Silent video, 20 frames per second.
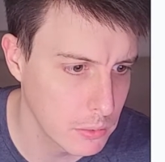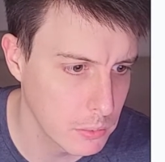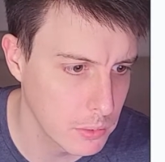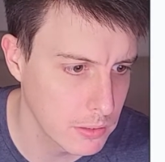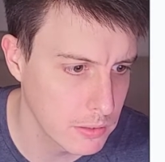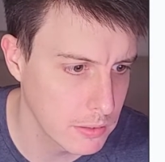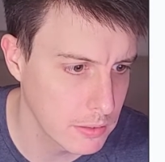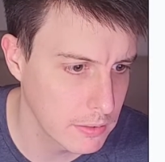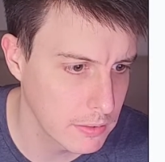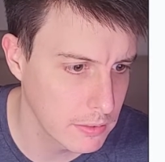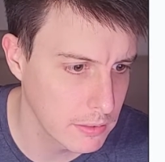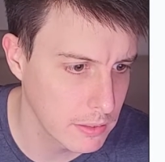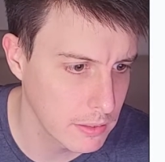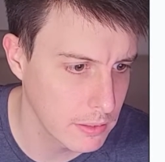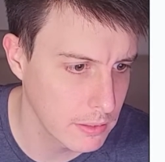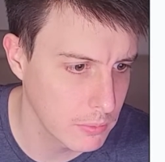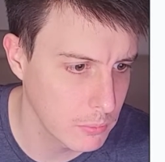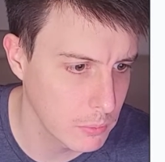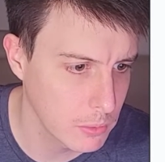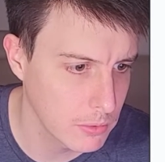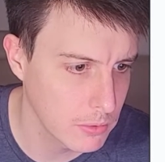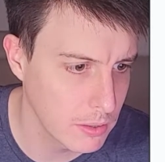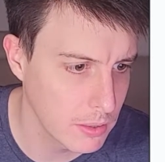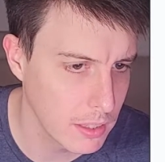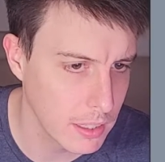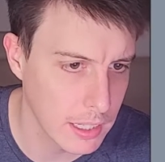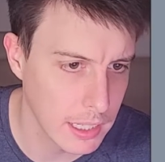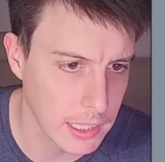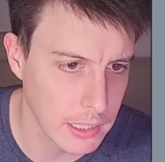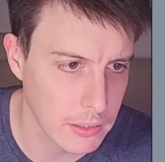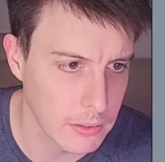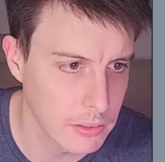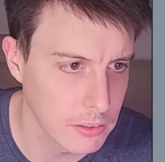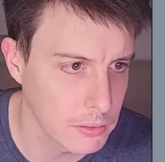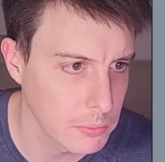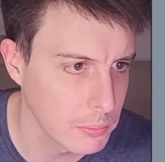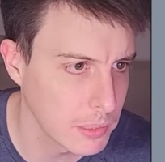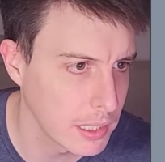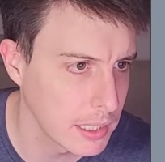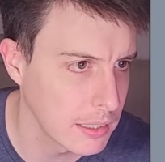So what do the
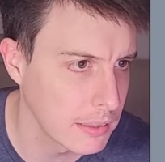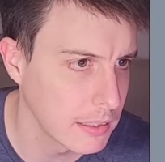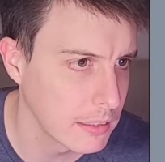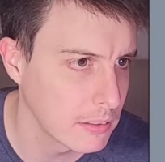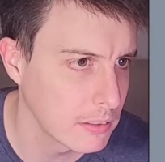icons mean?